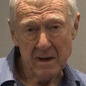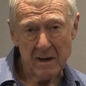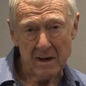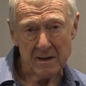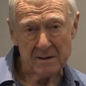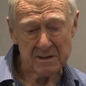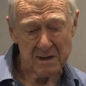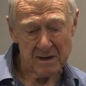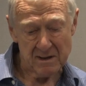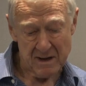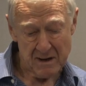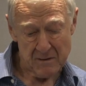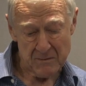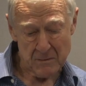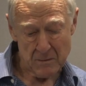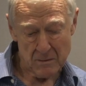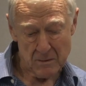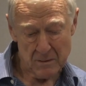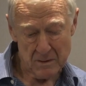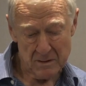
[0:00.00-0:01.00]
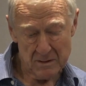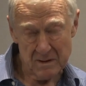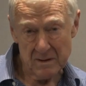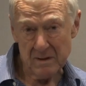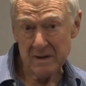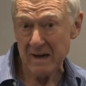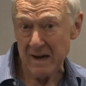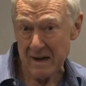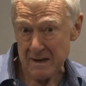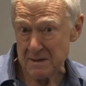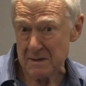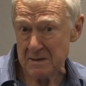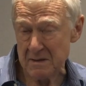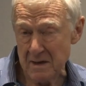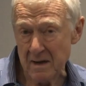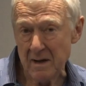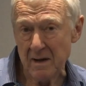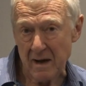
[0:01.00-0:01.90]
And so therefore, yes,